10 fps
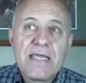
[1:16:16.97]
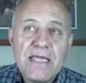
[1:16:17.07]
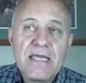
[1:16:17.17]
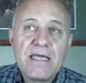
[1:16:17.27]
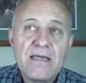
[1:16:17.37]

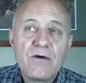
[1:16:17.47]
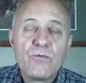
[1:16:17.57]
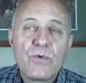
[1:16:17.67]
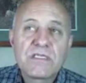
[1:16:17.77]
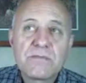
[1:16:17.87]

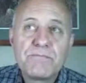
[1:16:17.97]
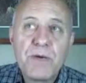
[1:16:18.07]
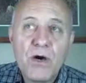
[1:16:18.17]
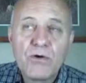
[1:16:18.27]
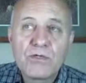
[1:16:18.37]
He was
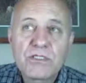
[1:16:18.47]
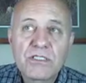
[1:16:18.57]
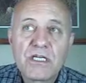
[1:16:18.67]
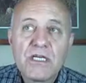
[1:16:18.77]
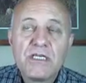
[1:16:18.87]

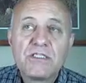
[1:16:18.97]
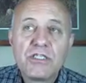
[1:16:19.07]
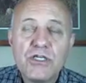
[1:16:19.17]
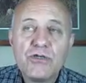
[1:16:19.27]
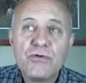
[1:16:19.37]
supposed
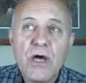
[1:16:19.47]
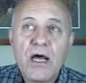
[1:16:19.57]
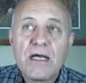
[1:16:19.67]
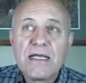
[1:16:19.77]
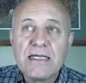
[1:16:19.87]

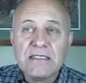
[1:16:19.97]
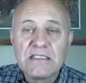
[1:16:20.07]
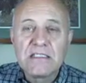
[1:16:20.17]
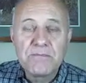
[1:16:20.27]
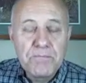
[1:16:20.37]
to
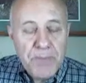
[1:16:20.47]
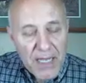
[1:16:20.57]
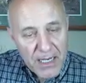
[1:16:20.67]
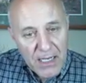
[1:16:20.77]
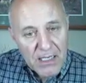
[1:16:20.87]

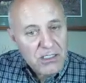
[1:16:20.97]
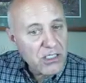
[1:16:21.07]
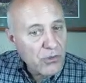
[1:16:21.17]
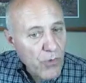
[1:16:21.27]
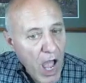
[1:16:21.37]
speak
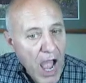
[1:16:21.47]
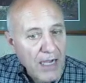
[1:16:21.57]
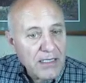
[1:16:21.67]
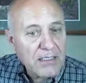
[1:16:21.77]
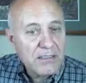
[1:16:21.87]
to the
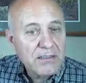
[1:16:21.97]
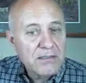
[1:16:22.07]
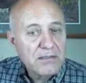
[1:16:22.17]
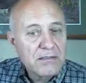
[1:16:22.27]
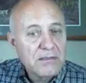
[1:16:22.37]
rock
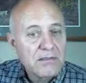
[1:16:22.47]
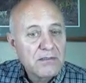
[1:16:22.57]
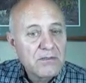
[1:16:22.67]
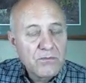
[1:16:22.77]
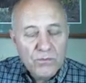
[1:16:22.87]

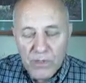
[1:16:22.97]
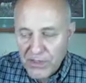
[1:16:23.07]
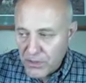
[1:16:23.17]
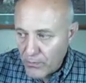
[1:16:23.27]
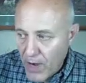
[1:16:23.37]

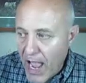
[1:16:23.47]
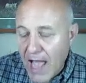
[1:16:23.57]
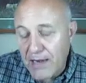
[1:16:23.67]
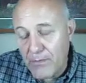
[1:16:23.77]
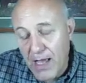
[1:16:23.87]
with the
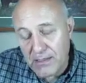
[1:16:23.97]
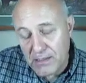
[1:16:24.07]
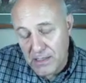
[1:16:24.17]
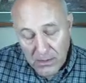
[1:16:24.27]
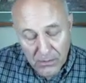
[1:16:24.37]
rod.
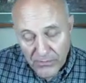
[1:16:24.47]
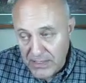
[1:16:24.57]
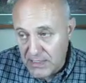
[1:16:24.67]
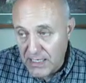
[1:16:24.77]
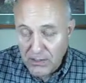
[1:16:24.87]

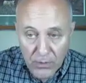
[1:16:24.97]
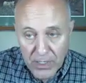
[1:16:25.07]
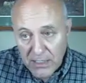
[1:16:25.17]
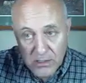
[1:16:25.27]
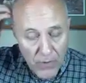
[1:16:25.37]
Yehovah said,
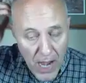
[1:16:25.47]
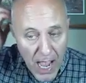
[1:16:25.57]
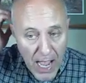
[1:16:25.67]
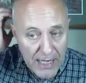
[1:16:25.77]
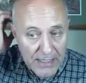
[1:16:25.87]
go get the
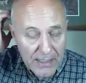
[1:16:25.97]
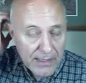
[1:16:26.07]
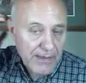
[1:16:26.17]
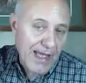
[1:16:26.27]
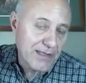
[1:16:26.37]
rod.
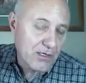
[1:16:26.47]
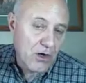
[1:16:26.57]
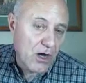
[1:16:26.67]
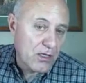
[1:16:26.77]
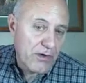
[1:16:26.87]
He had to
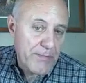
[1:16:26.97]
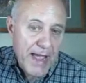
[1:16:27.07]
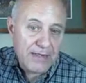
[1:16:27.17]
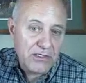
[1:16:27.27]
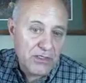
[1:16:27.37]
go all the way
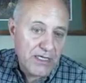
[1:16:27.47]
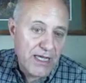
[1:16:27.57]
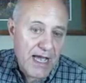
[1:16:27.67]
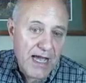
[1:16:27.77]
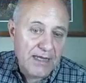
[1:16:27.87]
back to
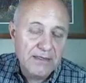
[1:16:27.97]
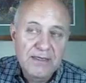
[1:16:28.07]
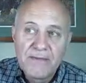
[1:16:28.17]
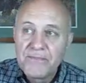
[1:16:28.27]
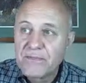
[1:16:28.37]
the